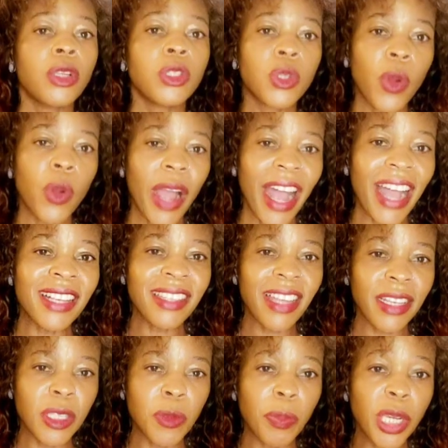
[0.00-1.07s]
So as I
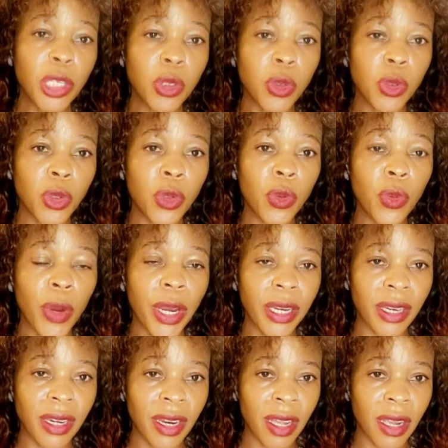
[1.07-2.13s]
speak to you right
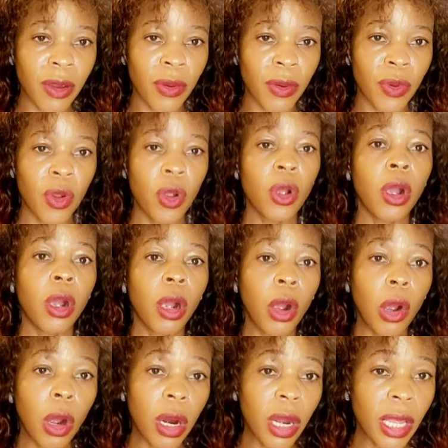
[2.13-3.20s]
now,
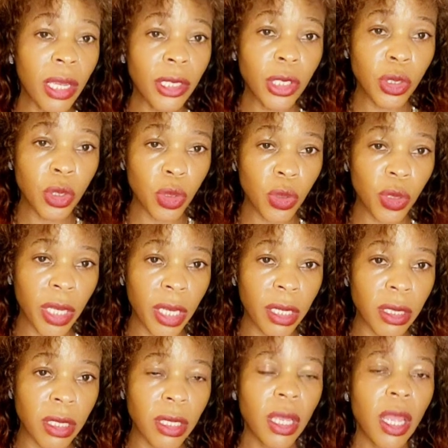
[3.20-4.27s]
college
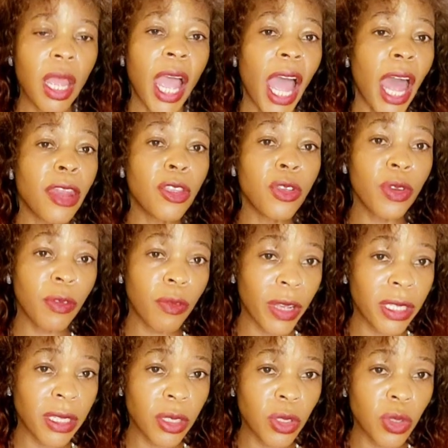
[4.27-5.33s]
students and
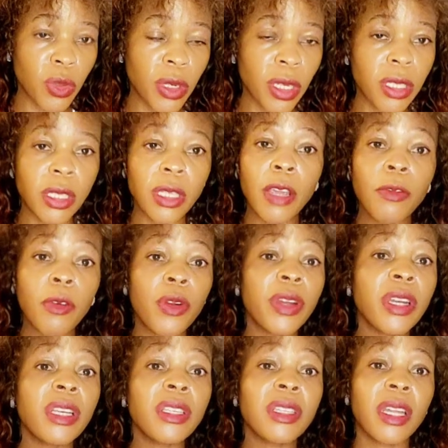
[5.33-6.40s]
university students, they've
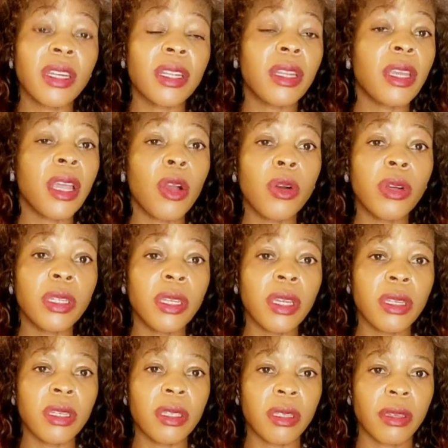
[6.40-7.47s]
already started their
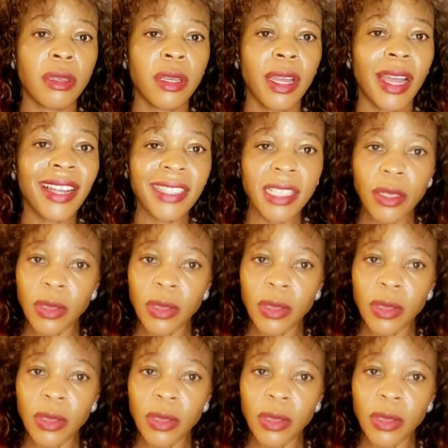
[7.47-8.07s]
holidays until